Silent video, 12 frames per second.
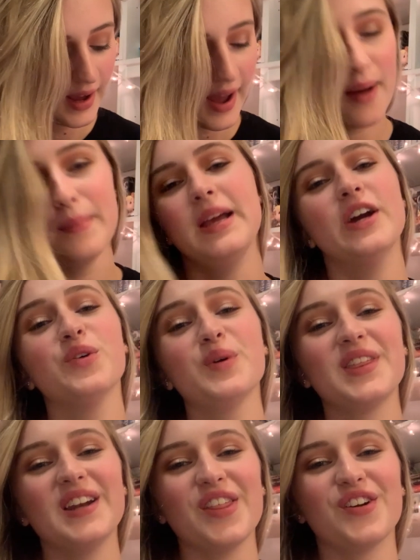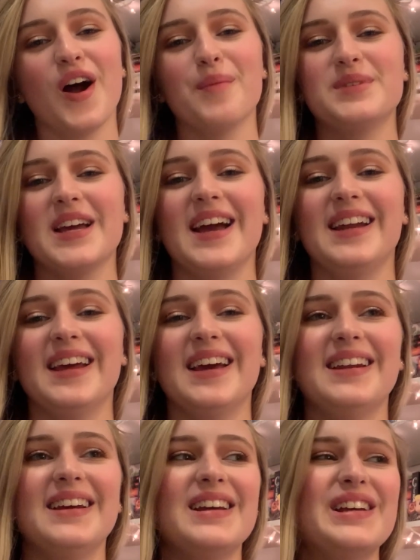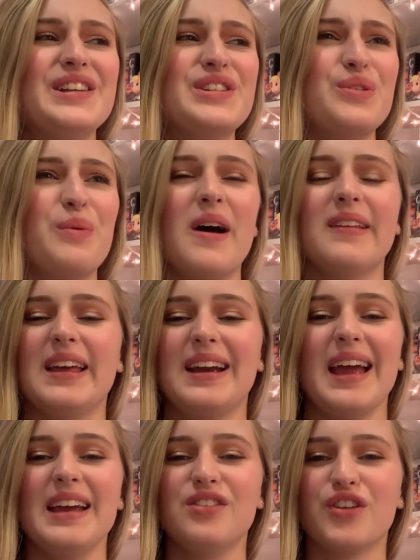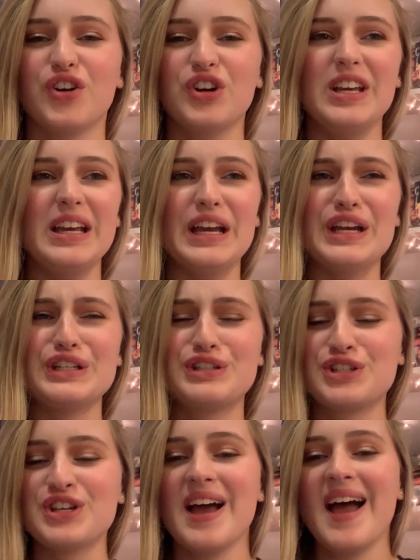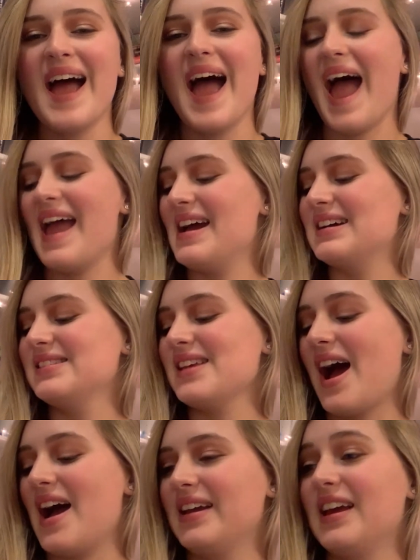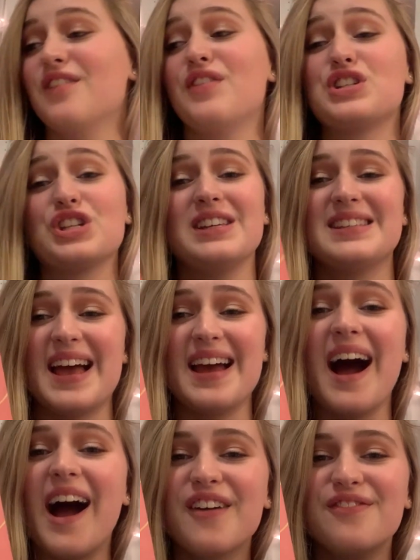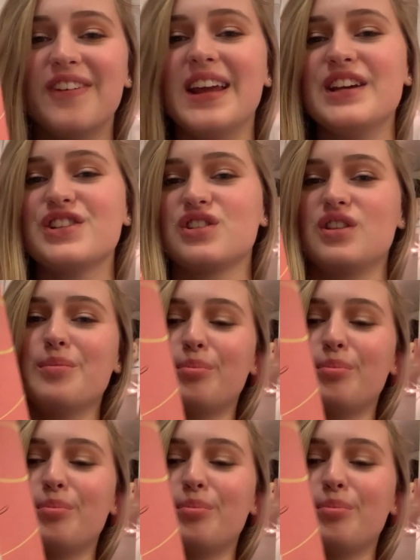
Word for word: I'm here with another update. It is around like 8:30-ish, and I can officially say I finished The